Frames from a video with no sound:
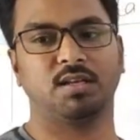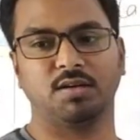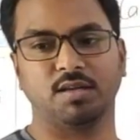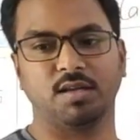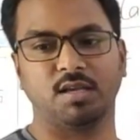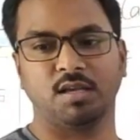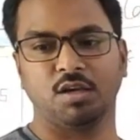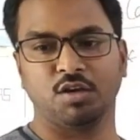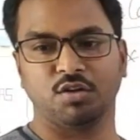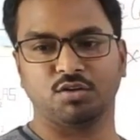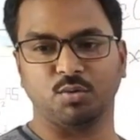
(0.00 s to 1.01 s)
Okay,
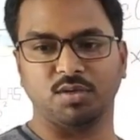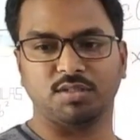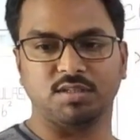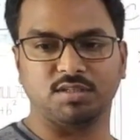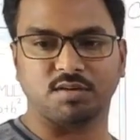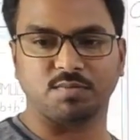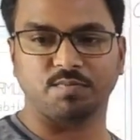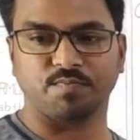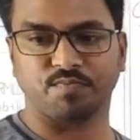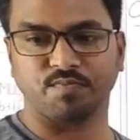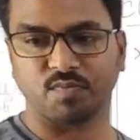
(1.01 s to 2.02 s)
so we'll see some
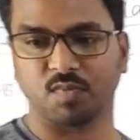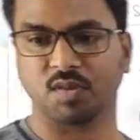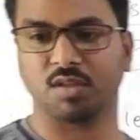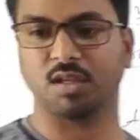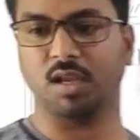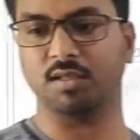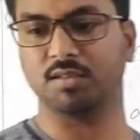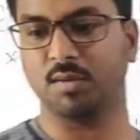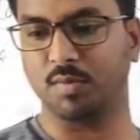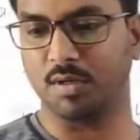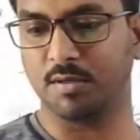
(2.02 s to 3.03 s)

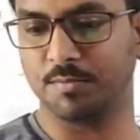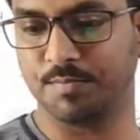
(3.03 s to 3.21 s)
example.